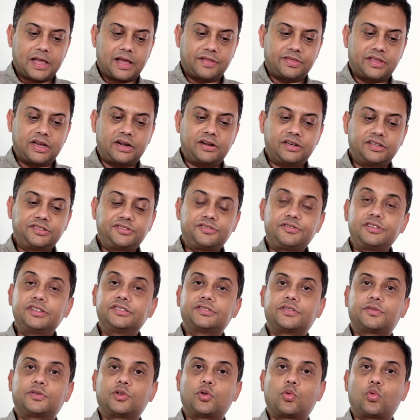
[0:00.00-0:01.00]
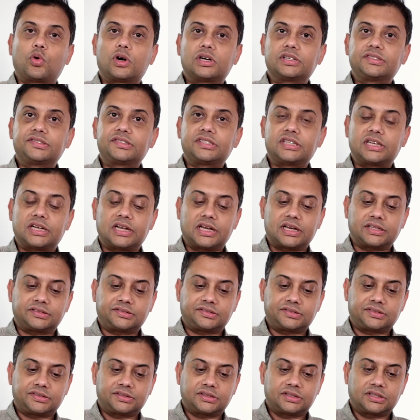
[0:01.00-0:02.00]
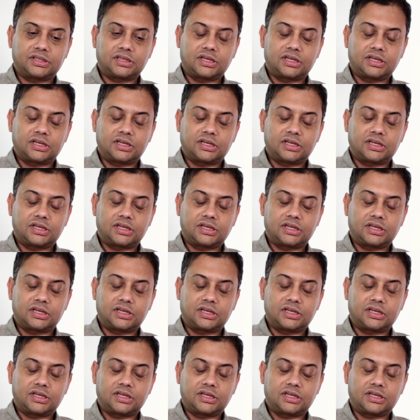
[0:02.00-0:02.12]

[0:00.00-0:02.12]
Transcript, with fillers: They're histories of the worst in us.